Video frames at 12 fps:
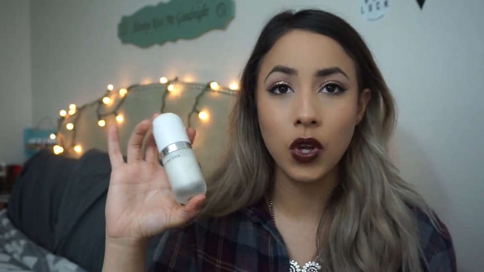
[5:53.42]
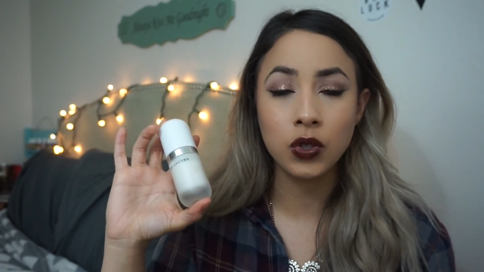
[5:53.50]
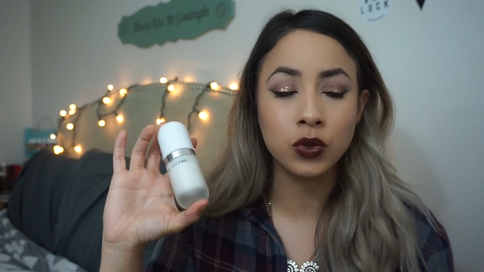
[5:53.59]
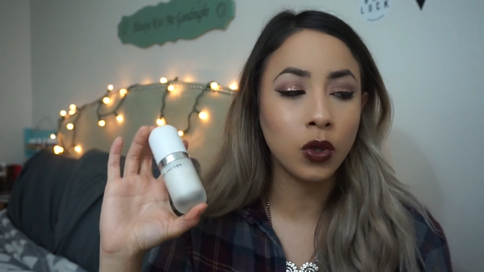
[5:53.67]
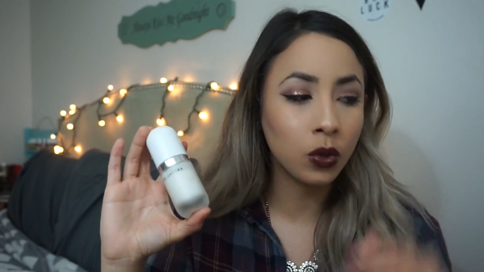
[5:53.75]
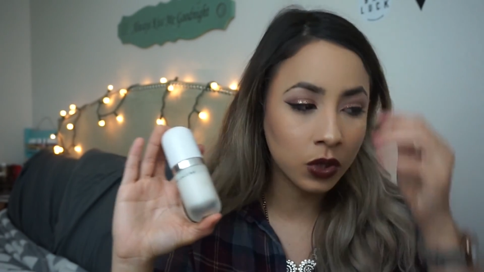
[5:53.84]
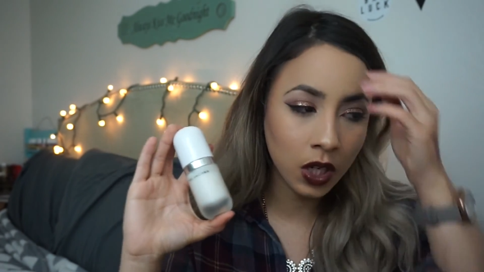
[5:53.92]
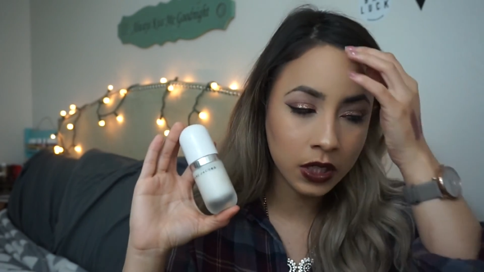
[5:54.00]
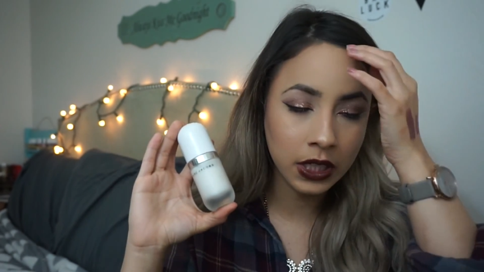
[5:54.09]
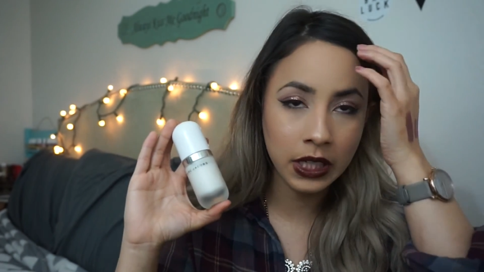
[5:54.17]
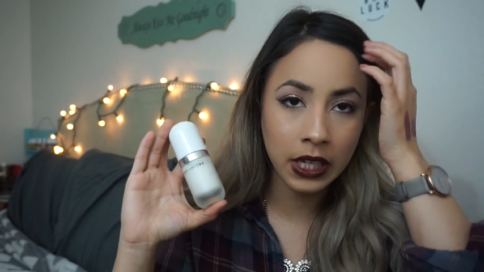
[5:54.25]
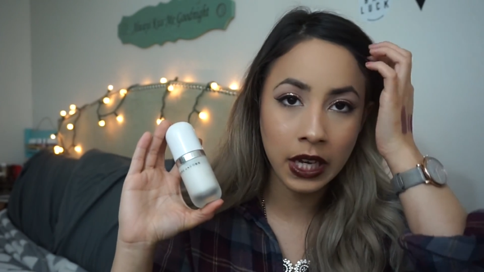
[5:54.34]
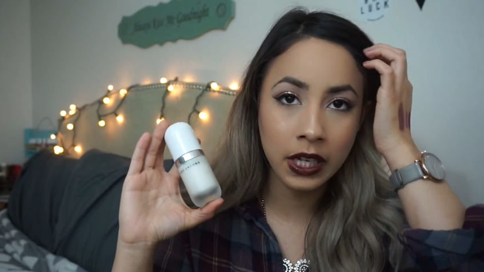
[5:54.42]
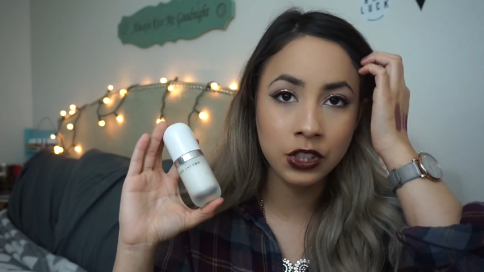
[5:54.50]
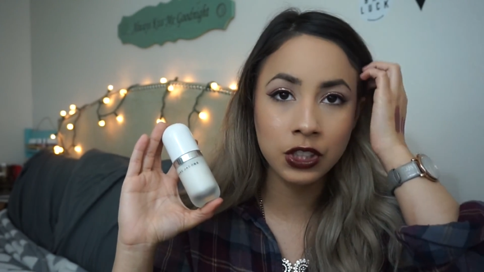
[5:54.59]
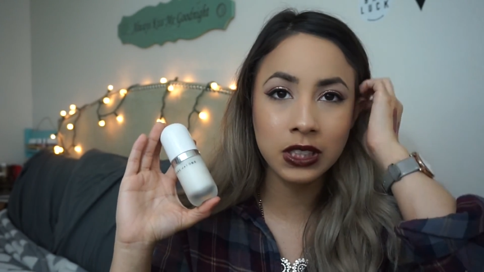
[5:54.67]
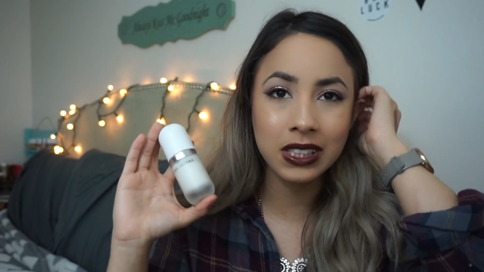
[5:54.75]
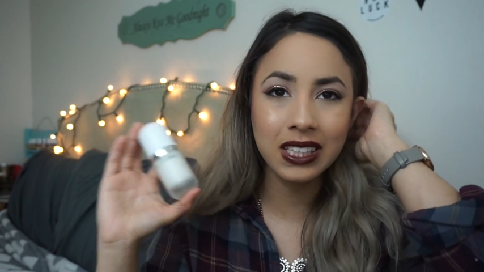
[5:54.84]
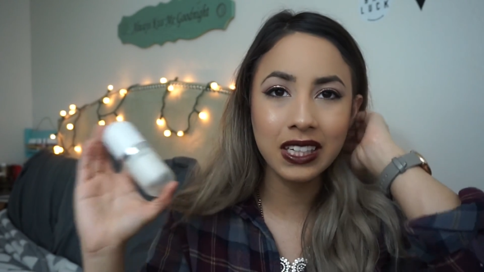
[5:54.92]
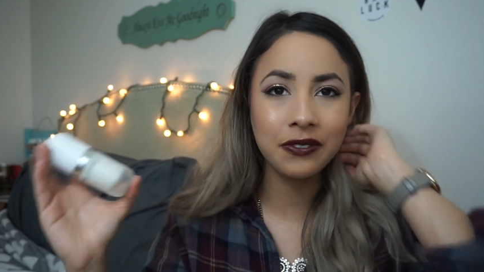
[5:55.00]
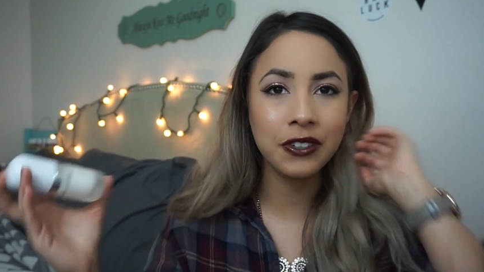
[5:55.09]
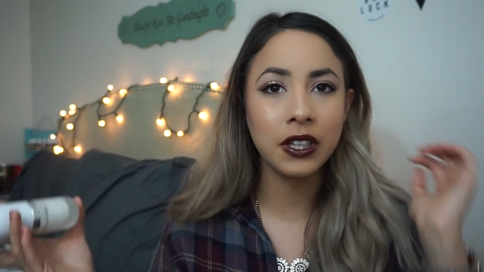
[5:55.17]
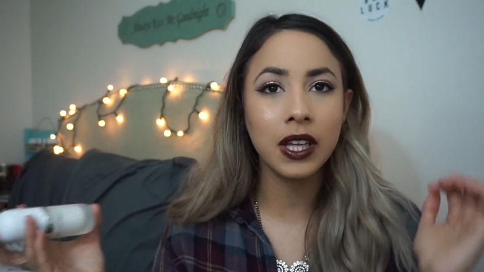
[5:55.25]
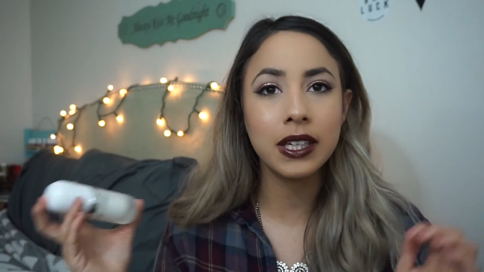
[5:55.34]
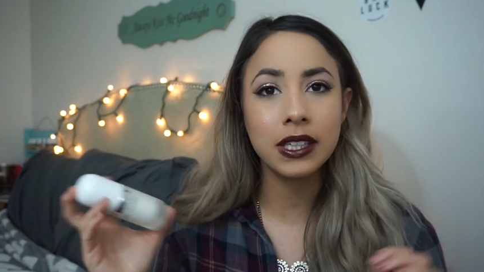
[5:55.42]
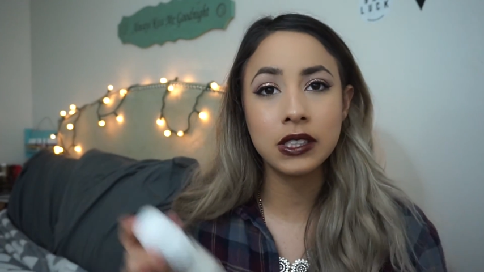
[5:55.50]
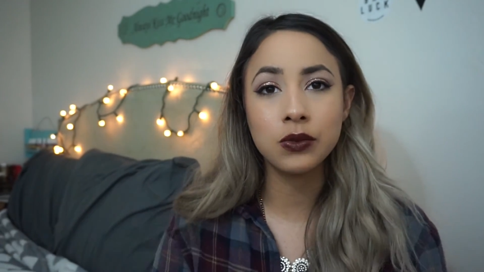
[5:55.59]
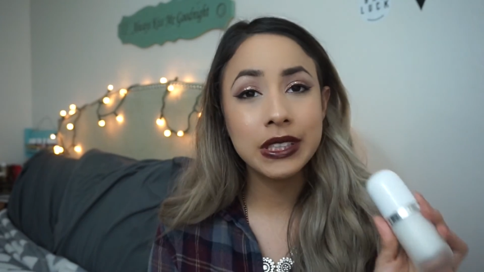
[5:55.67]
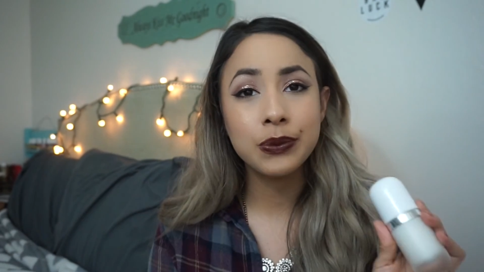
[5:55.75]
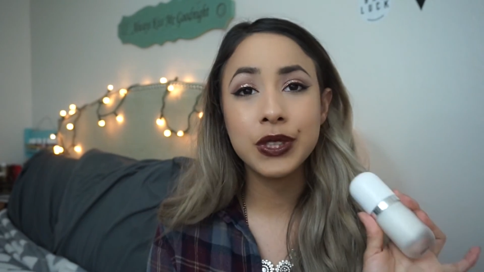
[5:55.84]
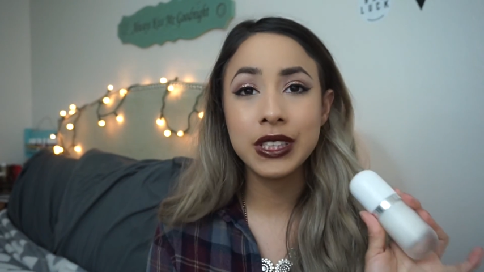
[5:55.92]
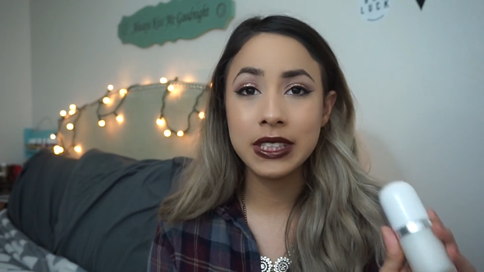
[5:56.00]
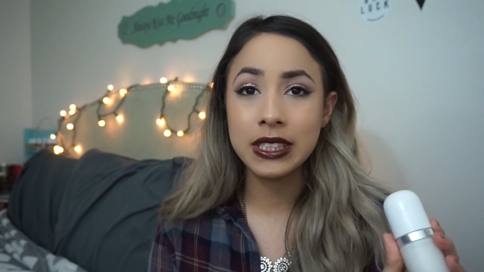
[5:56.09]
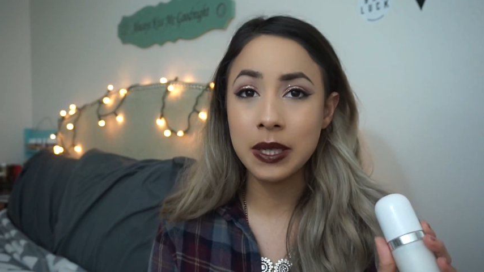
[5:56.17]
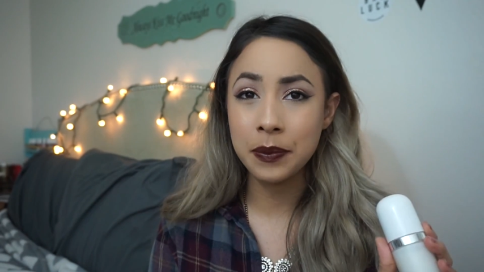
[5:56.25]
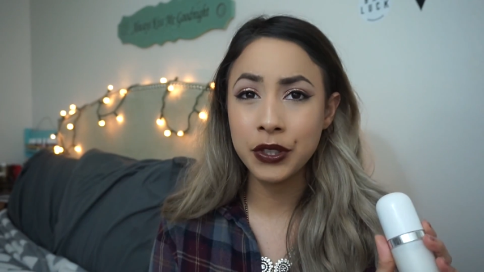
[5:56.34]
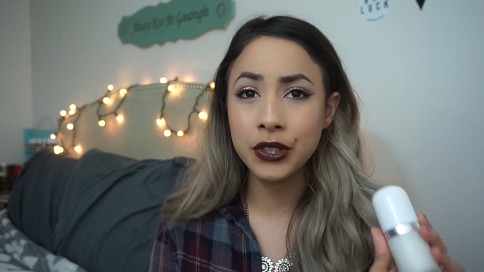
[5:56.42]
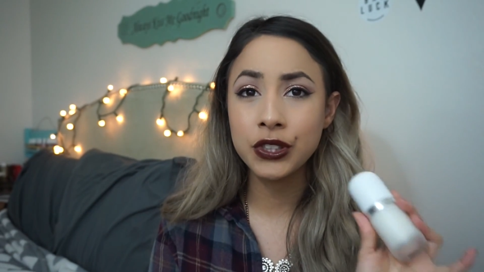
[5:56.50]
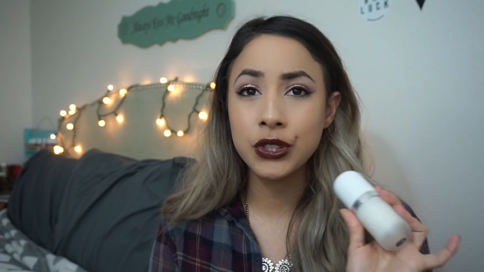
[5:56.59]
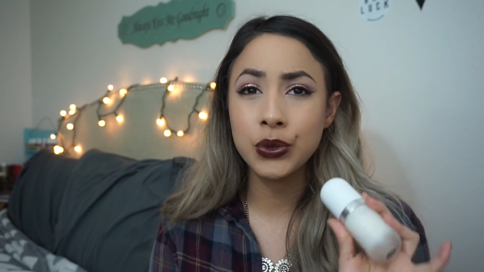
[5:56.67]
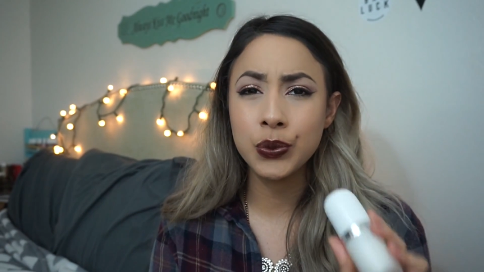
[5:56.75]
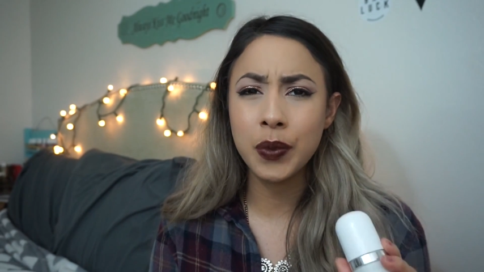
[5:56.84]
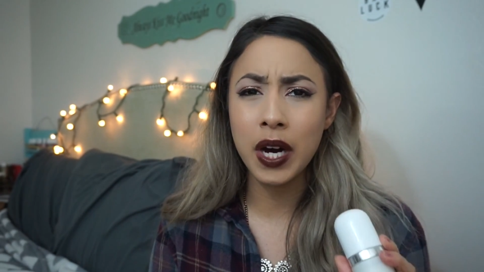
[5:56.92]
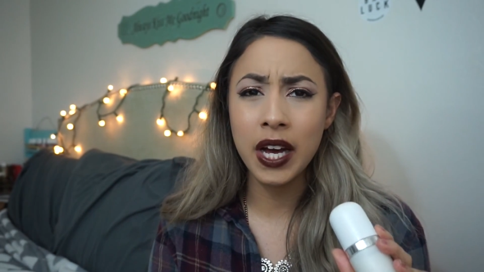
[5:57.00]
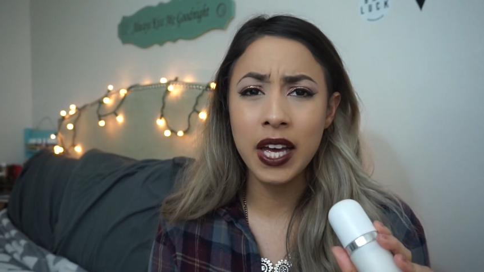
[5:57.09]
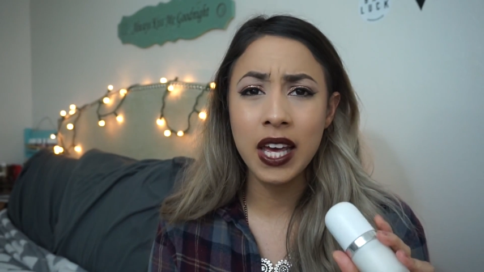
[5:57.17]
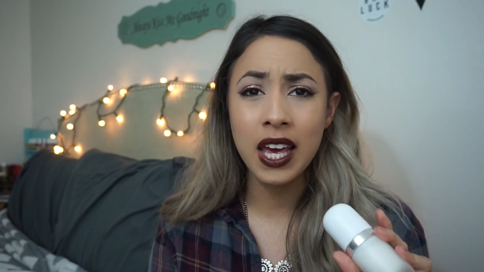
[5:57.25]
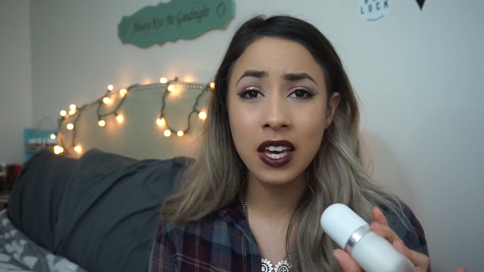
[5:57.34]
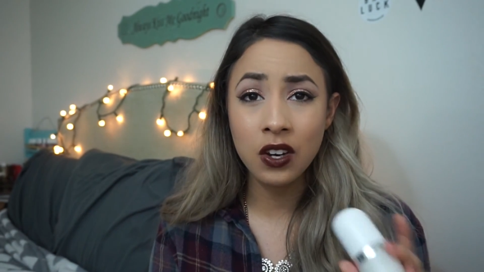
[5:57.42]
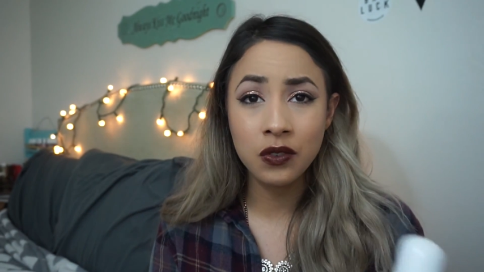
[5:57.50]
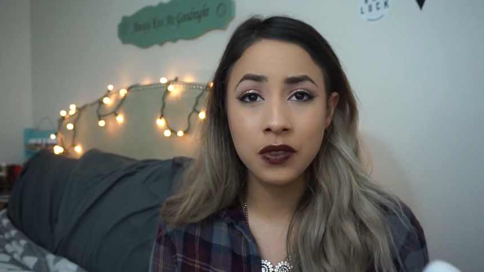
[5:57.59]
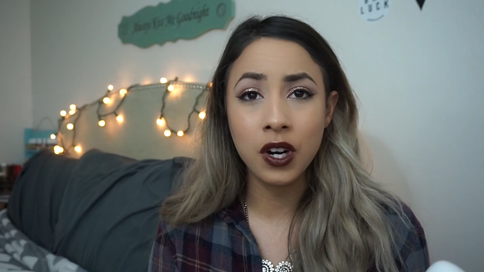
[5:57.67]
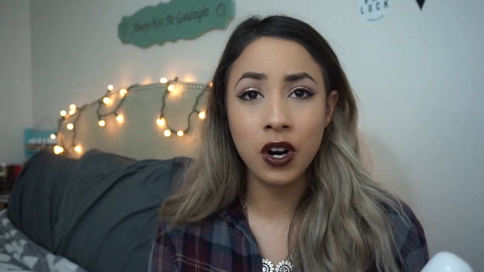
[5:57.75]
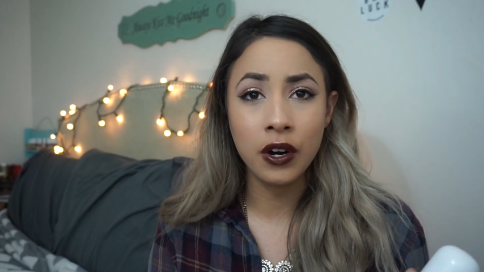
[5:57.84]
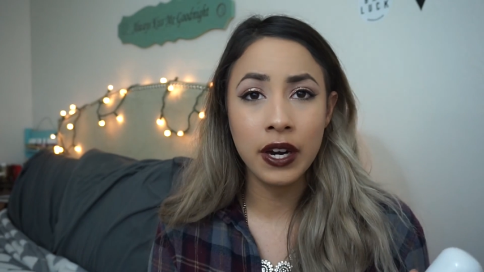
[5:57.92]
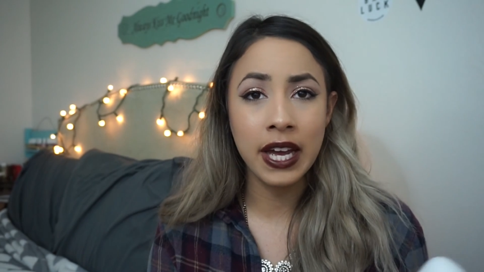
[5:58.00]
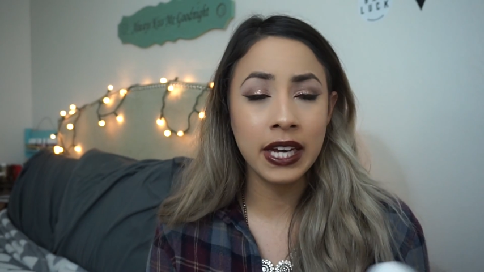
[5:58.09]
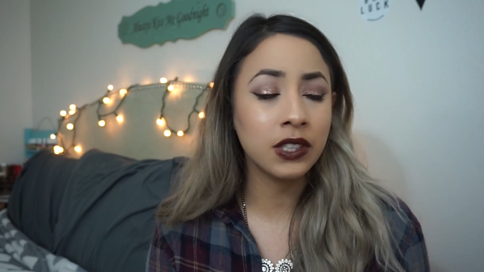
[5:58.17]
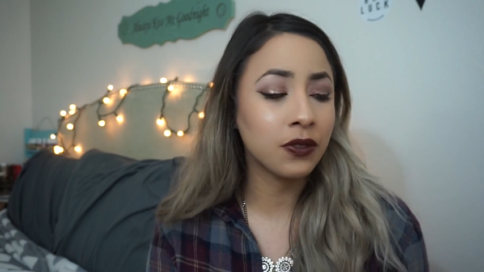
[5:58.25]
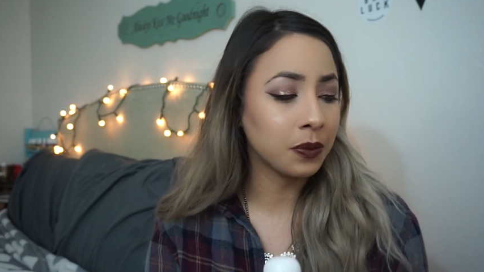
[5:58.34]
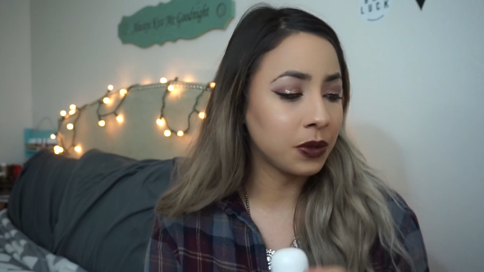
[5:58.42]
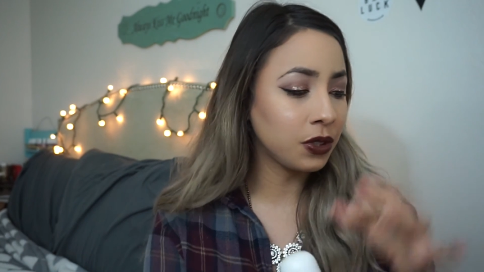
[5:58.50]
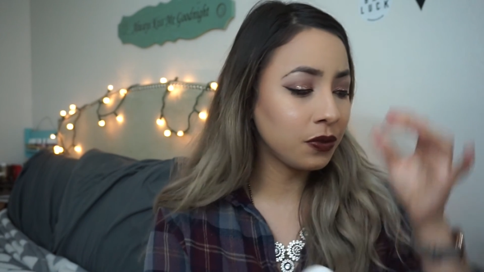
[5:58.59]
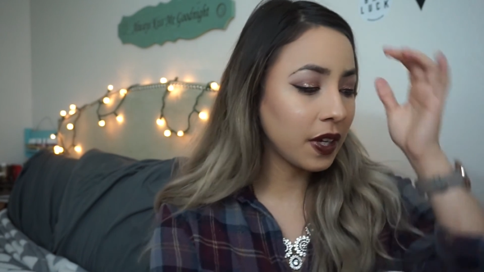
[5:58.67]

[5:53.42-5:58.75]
sold on it yet just because I feel like it's really really similar to my Hangover RX from Too